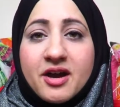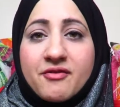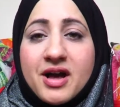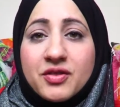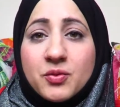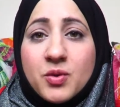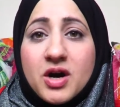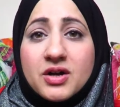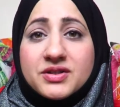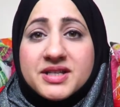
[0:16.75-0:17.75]
around the
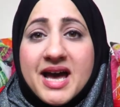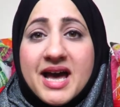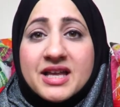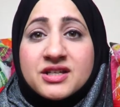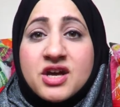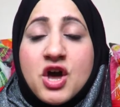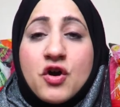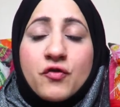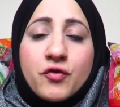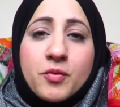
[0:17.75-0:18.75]
world? And
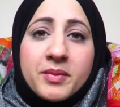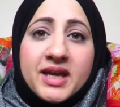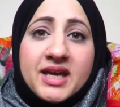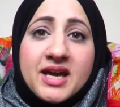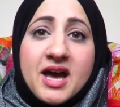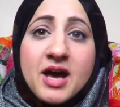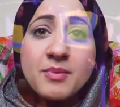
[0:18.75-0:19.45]
for me,